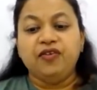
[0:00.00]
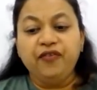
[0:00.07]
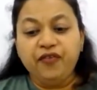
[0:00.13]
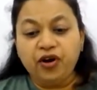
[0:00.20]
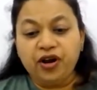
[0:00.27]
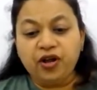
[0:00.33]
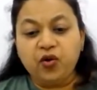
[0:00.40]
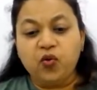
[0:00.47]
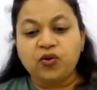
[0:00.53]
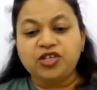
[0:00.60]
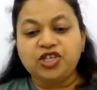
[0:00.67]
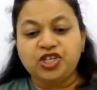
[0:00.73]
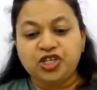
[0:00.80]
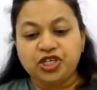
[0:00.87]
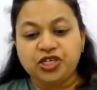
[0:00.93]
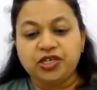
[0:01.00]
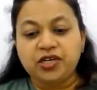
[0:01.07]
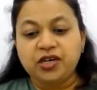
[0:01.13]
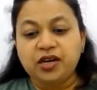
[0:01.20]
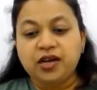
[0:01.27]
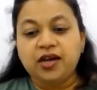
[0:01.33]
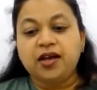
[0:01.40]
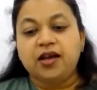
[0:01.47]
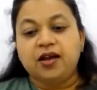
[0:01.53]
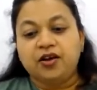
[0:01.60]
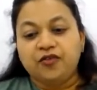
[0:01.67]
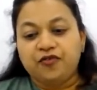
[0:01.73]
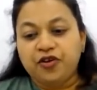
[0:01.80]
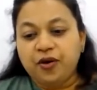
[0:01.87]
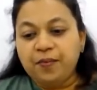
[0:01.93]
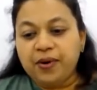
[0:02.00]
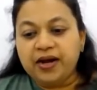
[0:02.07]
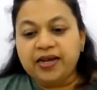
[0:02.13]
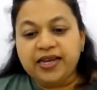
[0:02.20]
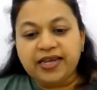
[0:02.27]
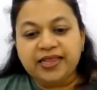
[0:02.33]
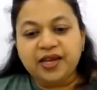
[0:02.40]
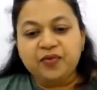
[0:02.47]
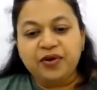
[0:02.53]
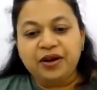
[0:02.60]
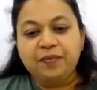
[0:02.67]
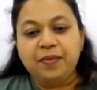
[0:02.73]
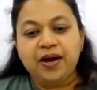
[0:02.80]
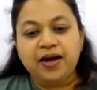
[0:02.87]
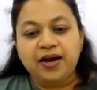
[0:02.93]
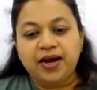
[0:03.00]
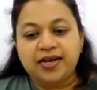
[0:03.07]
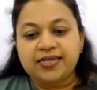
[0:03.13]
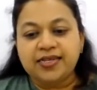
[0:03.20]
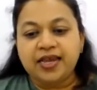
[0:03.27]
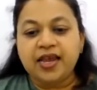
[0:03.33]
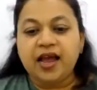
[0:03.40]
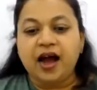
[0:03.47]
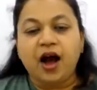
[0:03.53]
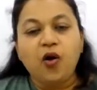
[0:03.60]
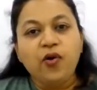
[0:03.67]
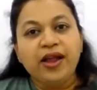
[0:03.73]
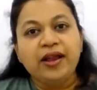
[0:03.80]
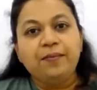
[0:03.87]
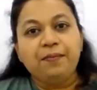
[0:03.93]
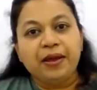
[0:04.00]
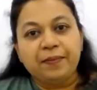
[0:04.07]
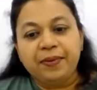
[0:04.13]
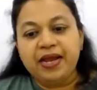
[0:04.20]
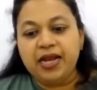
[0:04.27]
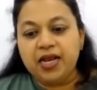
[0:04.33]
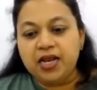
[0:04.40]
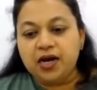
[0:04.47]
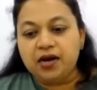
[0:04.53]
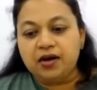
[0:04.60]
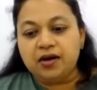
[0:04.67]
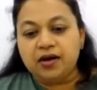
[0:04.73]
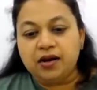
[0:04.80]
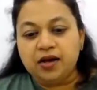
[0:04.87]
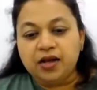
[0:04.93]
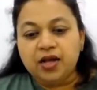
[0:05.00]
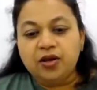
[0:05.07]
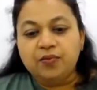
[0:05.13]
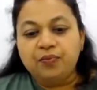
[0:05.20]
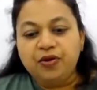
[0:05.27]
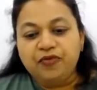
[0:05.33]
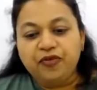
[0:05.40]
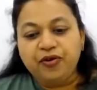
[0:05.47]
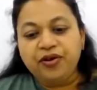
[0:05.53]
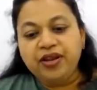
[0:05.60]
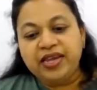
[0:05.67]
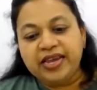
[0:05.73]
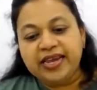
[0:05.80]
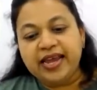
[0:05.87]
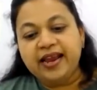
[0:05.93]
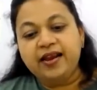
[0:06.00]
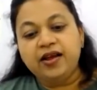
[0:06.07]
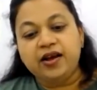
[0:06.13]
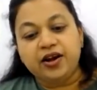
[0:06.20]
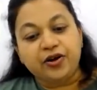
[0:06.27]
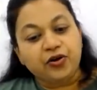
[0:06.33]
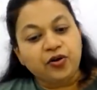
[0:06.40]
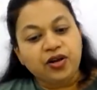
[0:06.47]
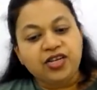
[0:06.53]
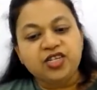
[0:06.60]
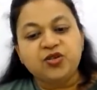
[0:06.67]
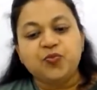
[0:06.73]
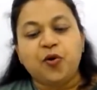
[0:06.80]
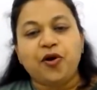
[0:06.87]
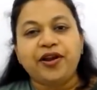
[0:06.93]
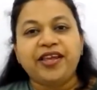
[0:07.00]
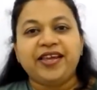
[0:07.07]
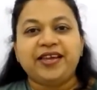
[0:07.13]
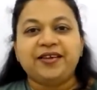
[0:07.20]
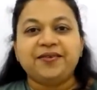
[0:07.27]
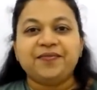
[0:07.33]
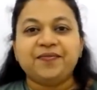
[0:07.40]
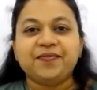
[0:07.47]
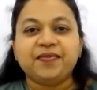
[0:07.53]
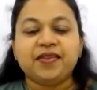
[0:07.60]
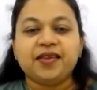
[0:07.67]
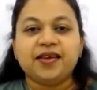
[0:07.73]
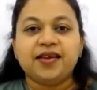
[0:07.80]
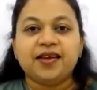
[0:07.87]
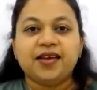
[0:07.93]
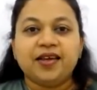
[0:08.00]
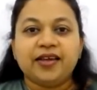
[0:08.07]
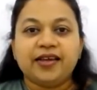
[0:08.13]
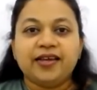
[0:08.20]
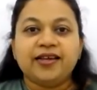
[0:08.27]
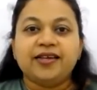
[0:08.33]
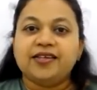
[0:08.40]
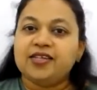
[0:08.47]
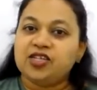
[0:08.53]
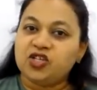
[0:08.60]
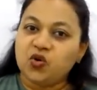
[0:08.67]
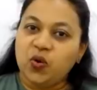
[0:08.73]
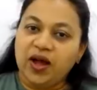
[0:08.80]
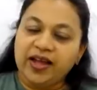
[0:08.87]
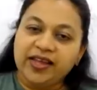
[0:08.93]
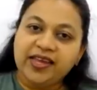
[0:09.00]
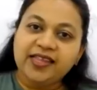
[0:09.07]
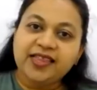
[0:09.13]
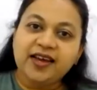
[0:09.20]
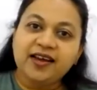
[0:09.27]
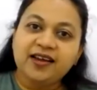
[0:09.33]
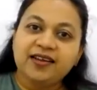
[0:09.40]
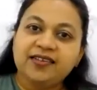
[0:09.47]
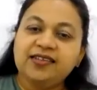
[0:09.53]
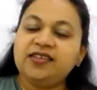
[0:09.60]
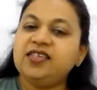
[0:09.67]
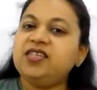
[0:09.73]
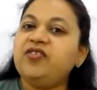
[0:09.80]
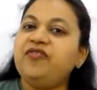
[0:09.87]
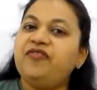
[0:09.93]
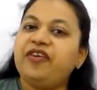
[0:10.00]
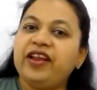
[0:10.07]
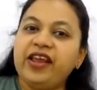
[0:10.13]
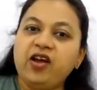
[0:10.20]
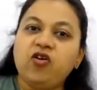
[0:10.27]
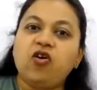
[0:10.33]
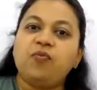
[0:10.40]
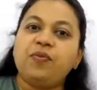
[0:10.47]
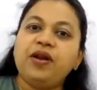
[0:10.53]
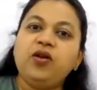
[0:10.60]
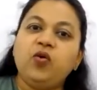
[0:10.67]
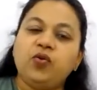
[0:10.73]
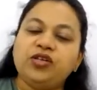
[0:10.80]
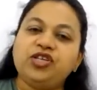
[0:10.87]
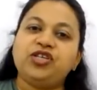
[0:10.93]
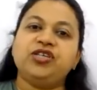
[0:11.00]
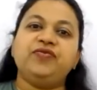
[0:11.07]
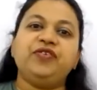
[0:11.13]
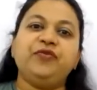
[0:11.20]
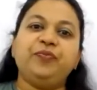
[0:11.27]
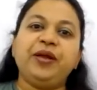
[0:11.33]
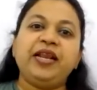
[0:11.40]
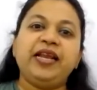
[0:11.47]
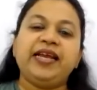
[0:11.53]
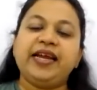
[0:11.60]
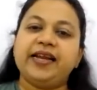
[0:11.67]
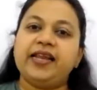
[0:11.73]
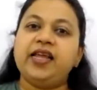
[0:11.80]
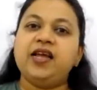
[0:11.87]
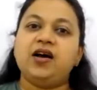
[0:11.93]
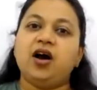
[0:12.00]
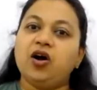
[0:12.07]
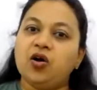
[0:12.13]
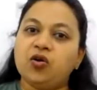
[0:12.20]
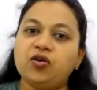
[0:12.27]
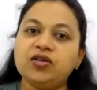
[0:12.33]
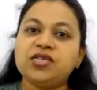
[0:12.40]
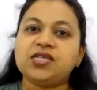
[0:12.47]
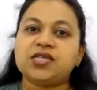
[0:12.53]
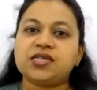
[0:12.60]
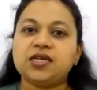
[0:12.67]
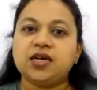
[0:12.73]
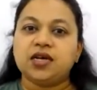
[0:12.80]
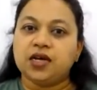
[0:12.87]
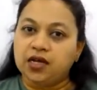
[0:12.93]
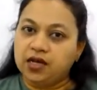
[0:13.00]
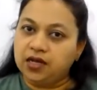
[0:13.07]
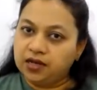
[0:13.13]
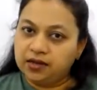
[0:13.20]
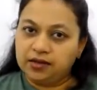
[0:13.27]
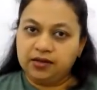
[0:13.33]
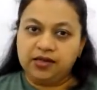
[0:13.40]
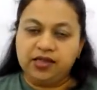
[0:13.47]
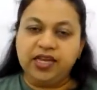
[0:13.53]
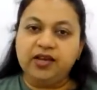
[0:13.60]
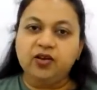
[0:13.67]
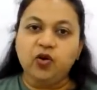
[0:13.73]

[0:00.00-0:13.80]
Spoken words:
We've got a question from Ankita Verma asking, how can baby learn before he can control his body? So Ankita, this is a very common question we've been getting across the